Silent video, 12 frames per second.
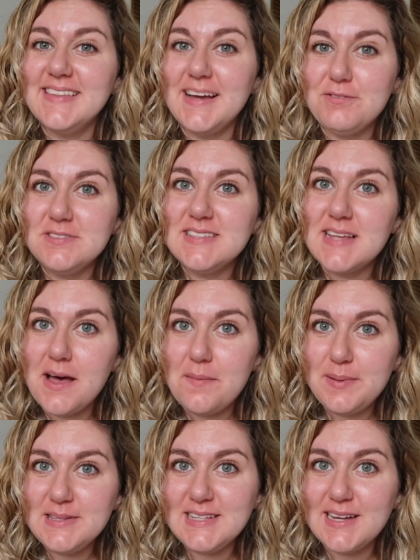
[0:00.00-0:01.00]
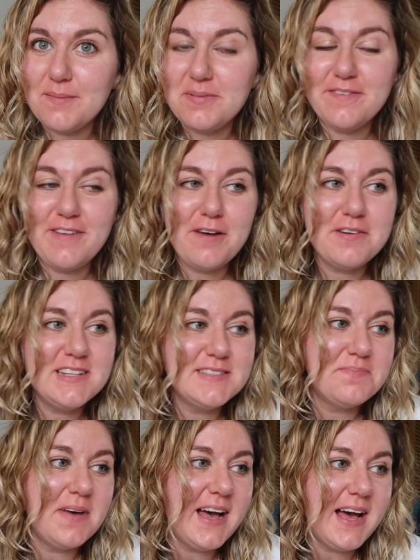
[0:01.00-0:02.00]
that was a busy couple of hours,
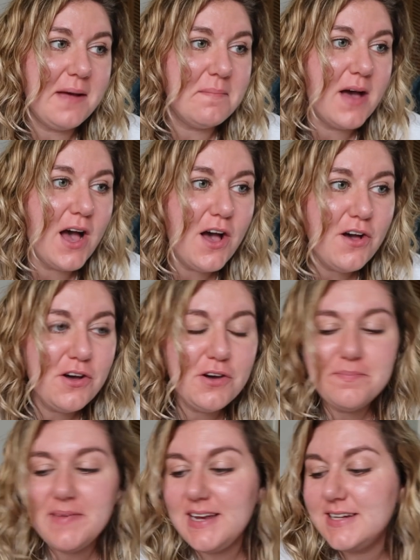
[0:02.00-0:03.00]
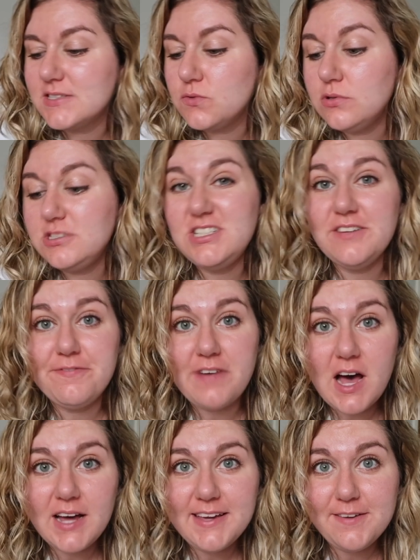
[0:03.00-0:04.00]
but I'm home. It is
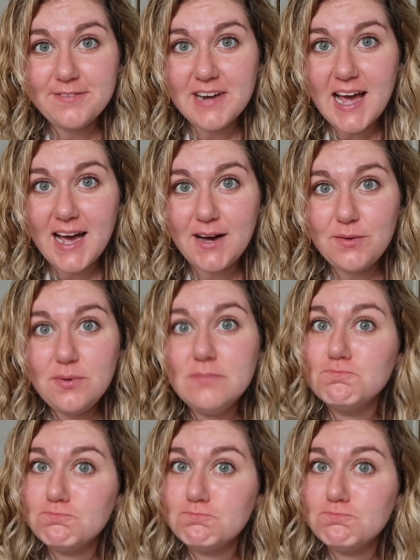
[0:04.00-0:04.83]
4:45 now.